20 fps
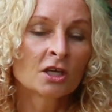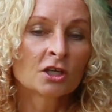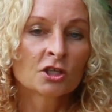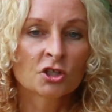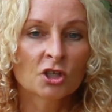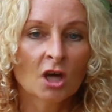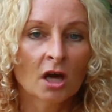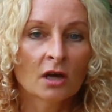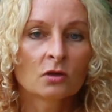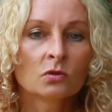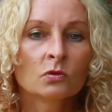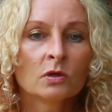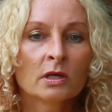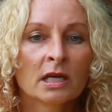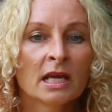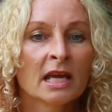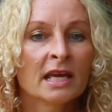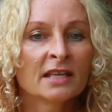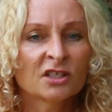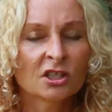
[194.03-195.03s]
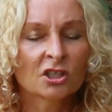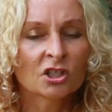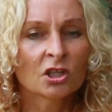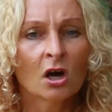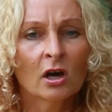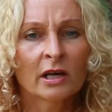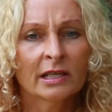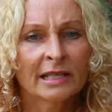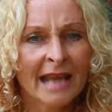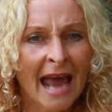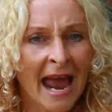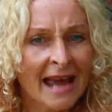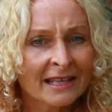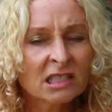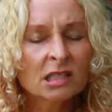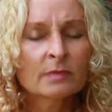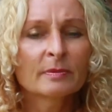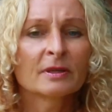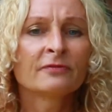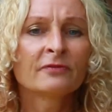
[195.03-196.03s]
So it's a diet, it
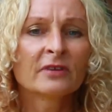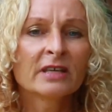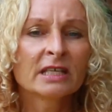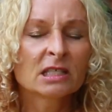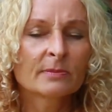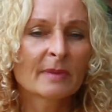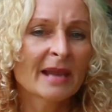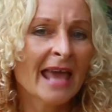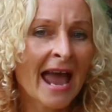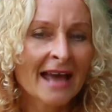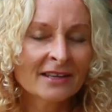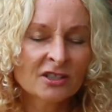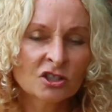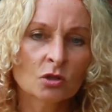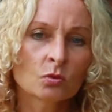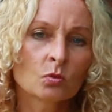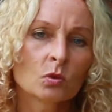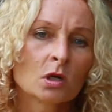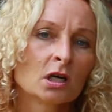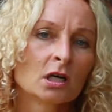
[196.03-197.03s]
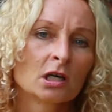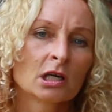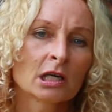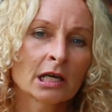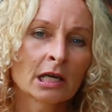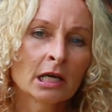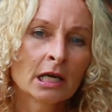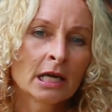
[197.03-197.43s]
has to be feasible, it has to work.